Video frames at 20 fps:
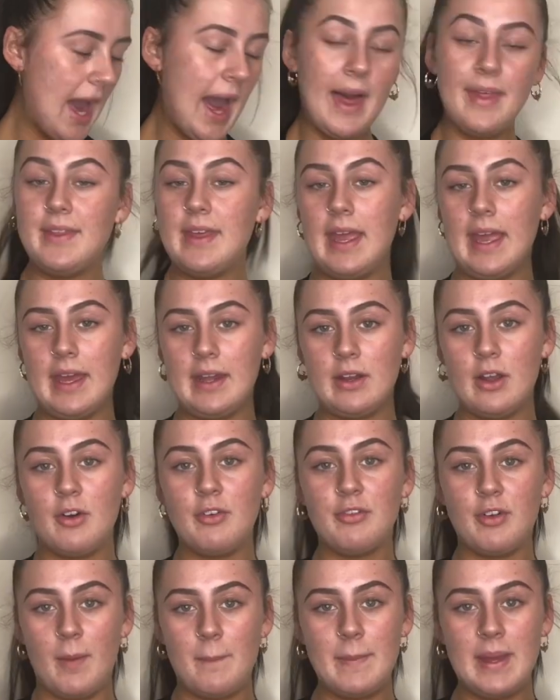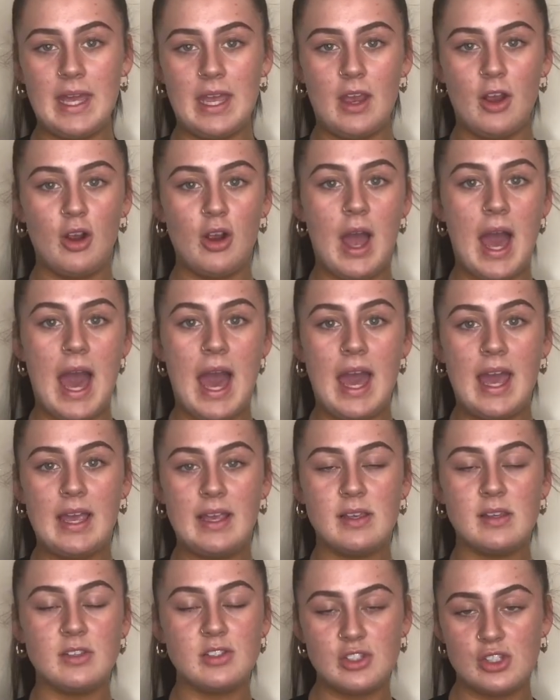and then from here
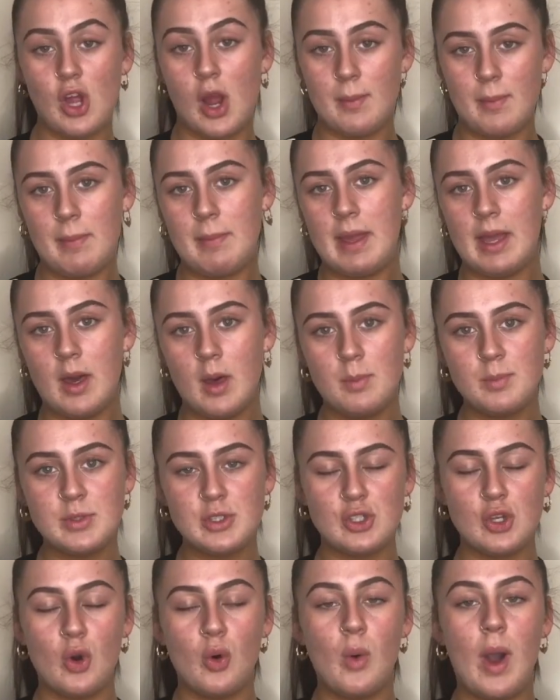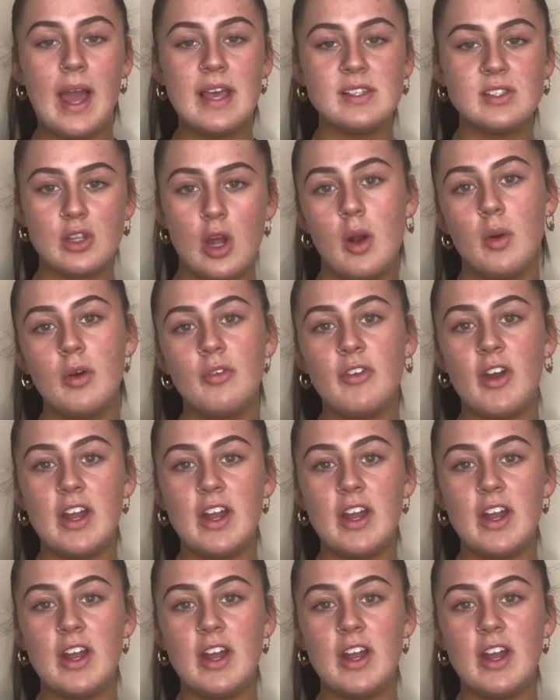I start my makeup. So I start with